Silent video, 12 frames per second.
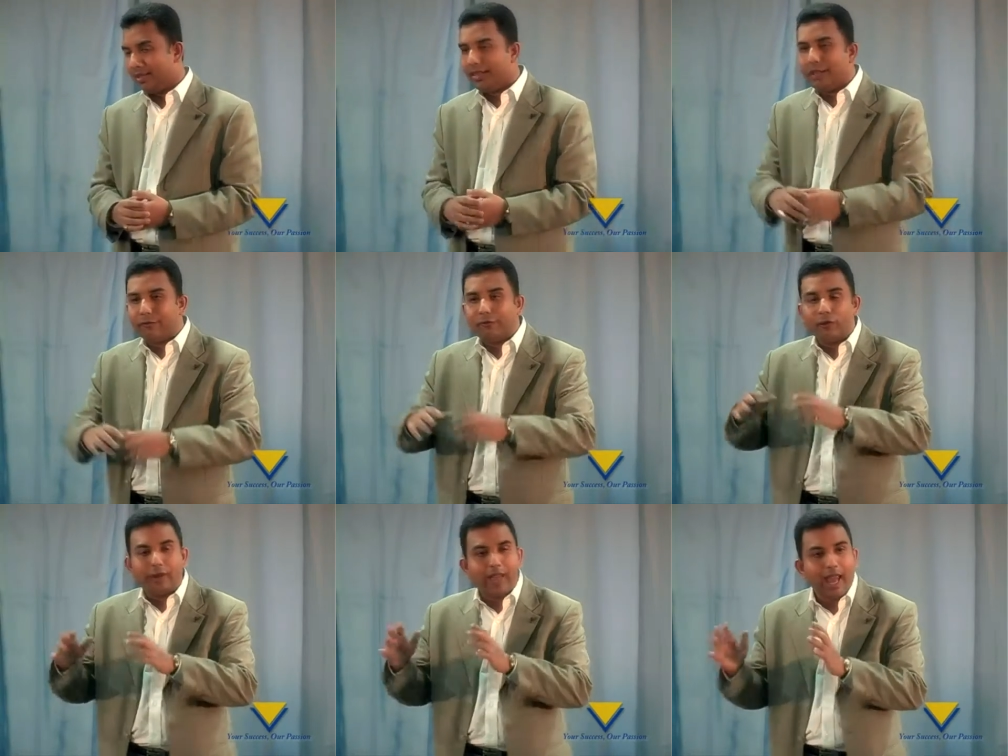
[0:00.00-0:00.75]
they
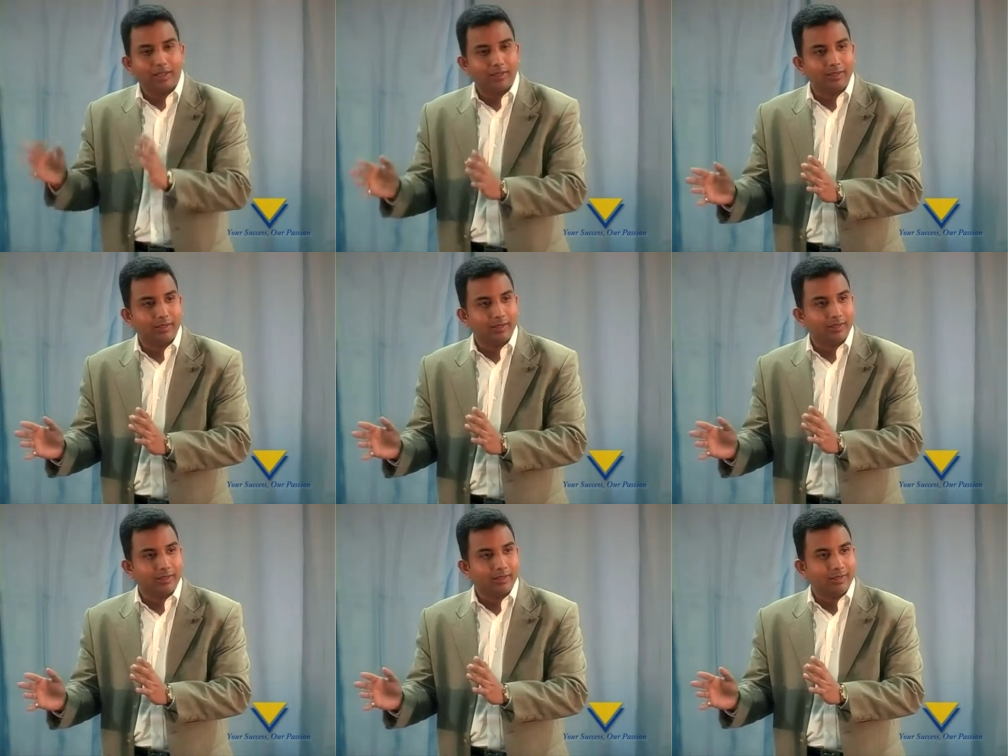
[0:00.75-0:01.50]
forget
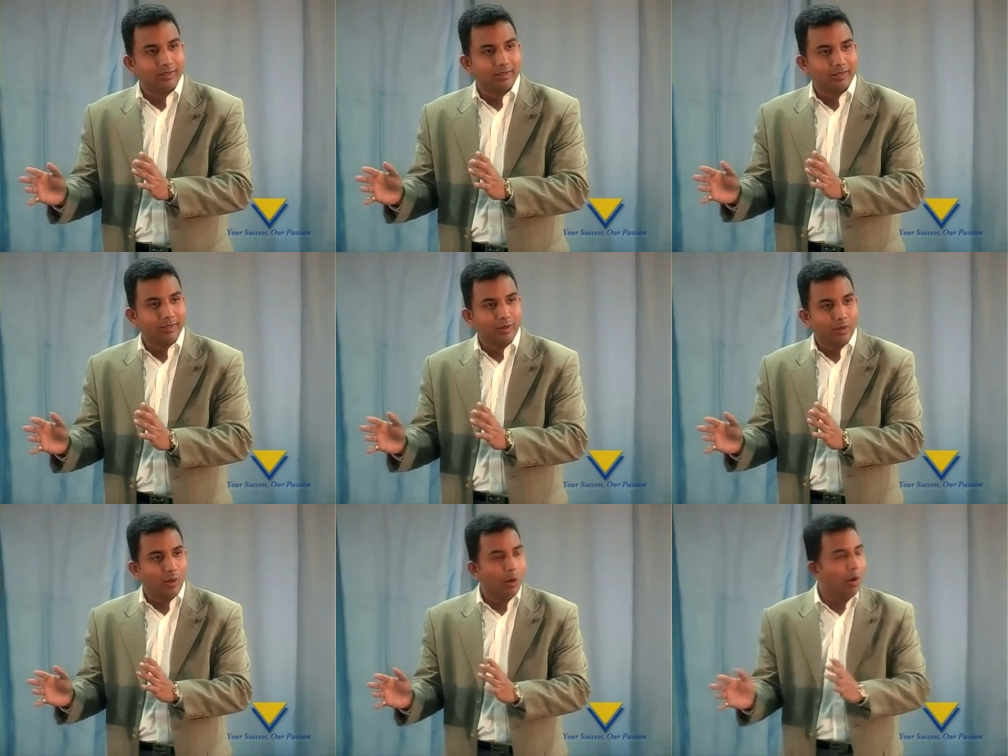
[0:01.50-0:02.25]

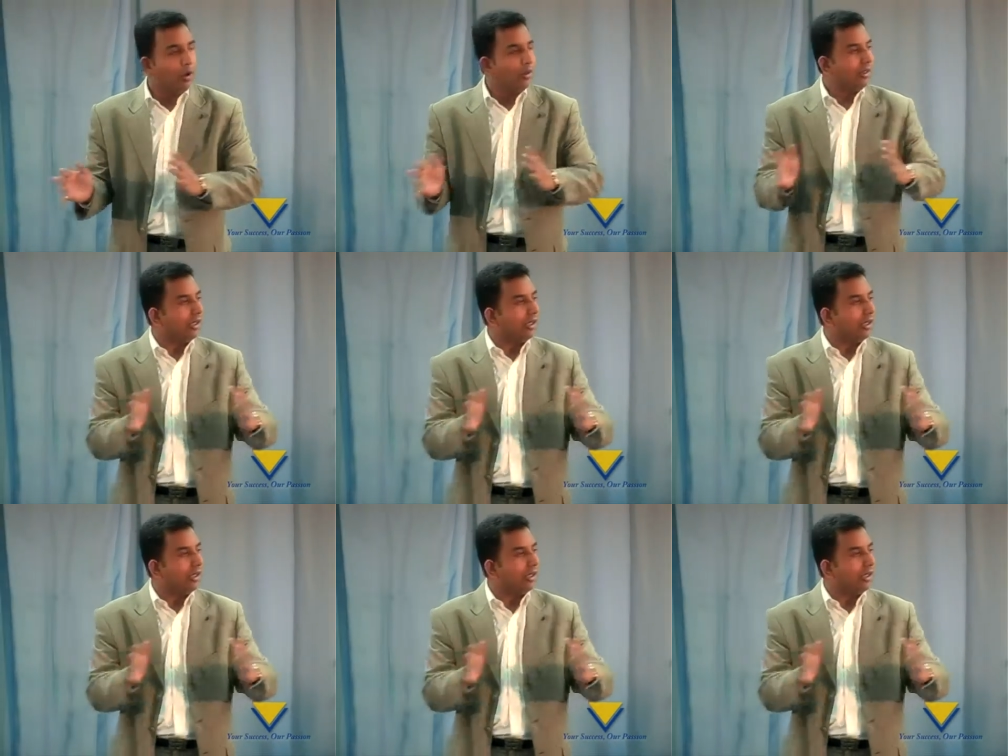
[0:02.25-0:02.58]
all